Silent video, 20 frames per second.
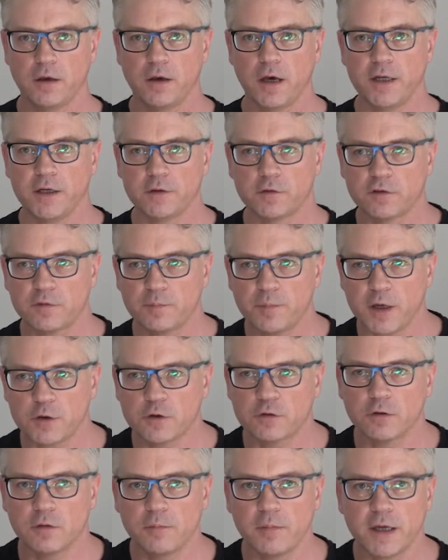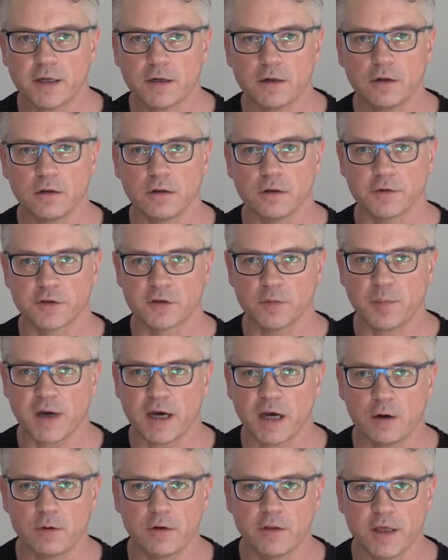I need a special metal to
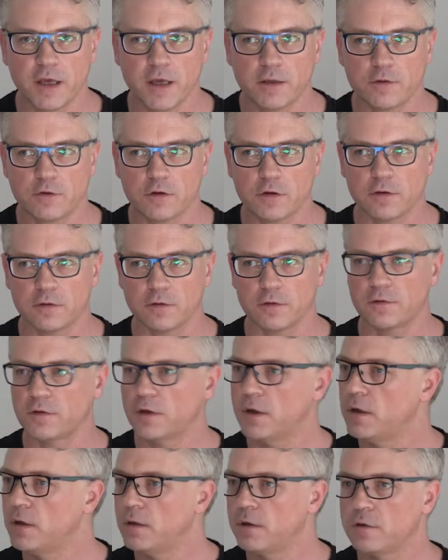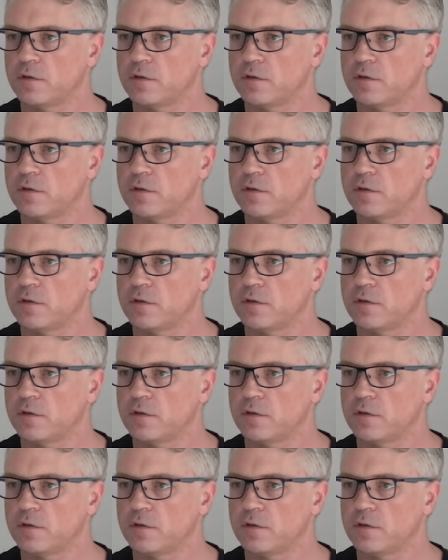power the engines.